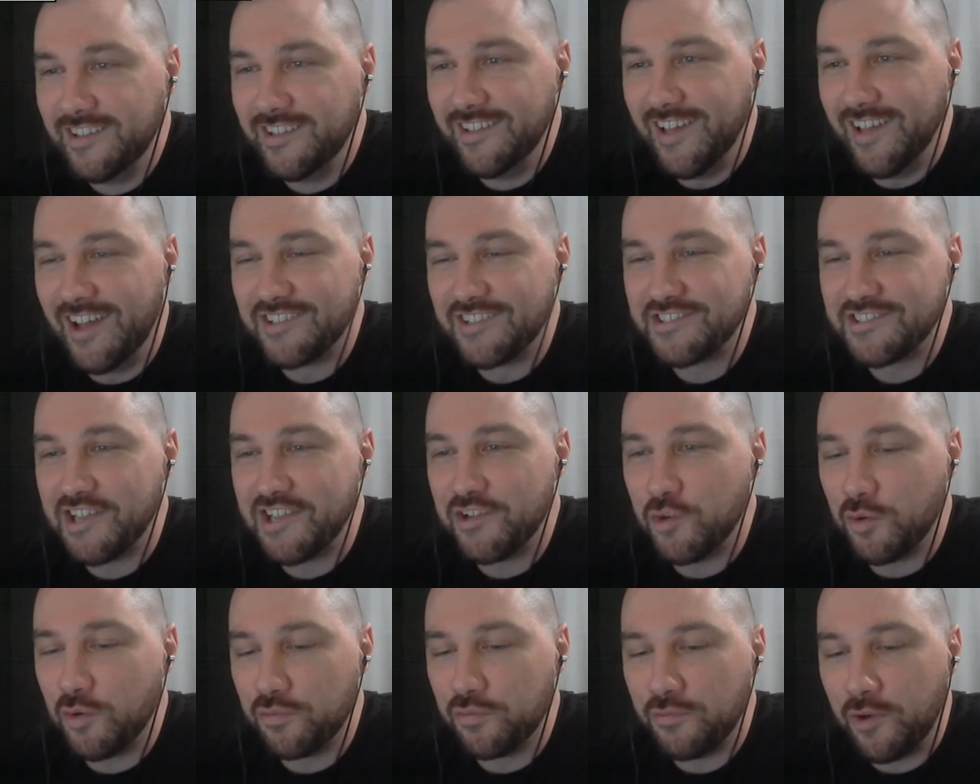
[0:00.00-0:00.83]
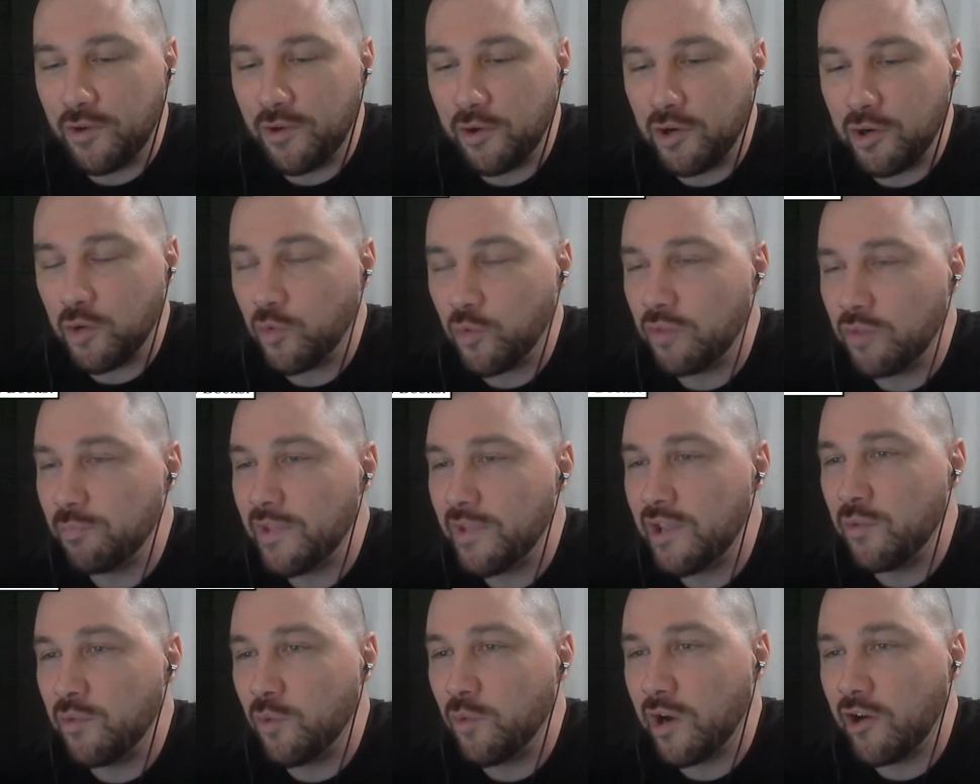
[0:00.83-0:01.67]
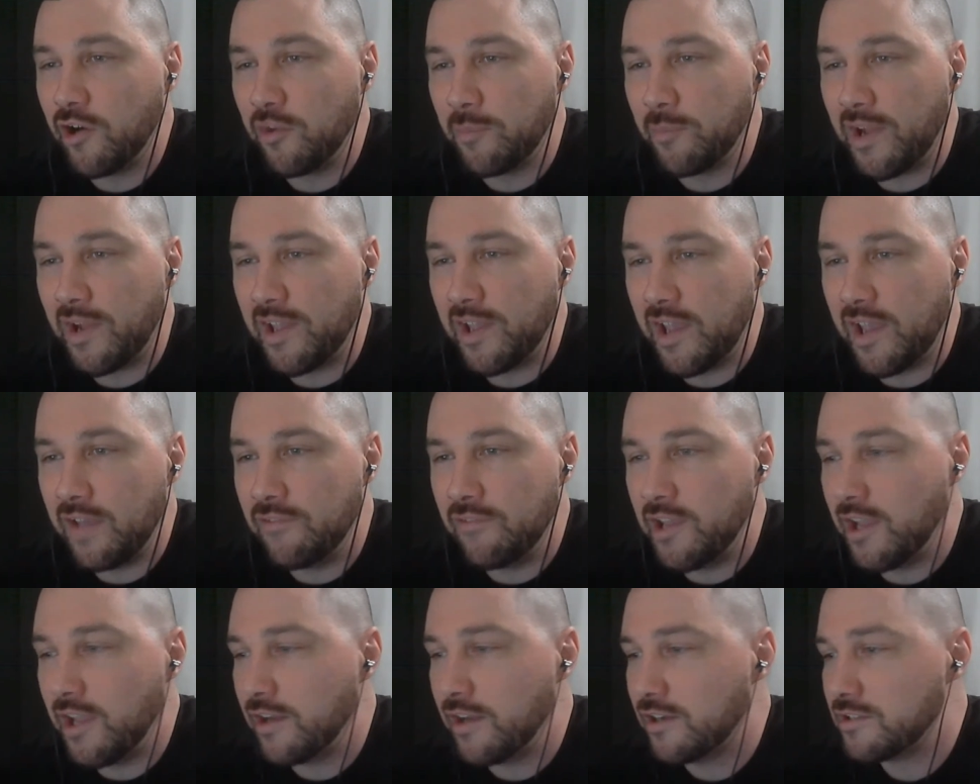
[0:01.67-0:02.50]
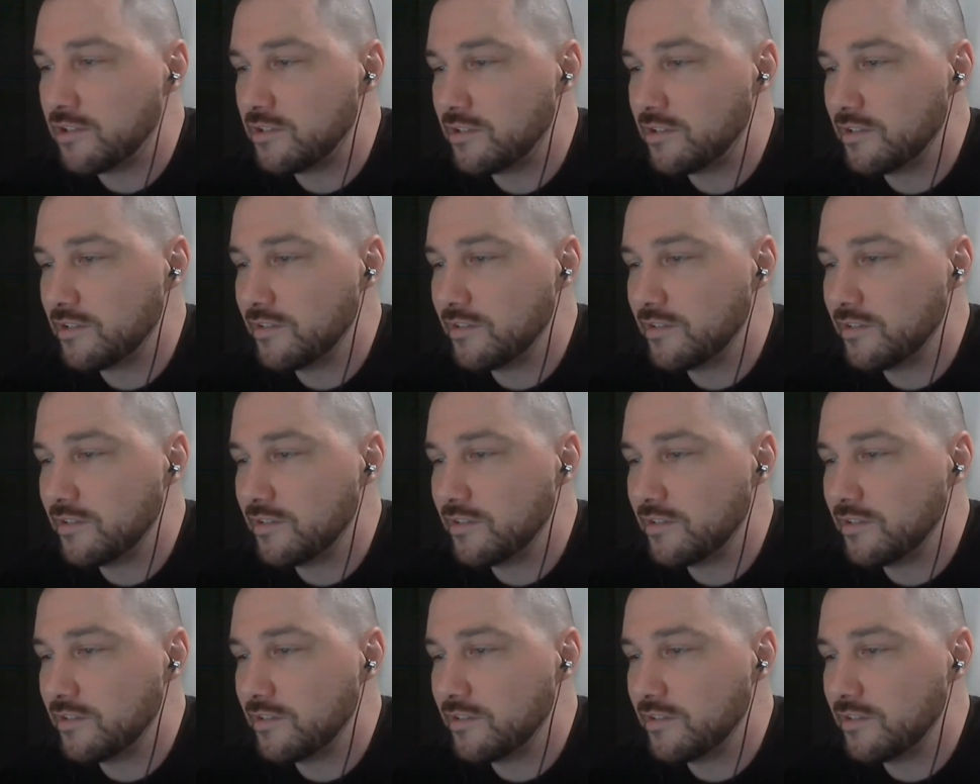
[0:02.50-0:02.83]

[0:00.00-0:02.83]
I'll send you a photo with me wearing my aviators.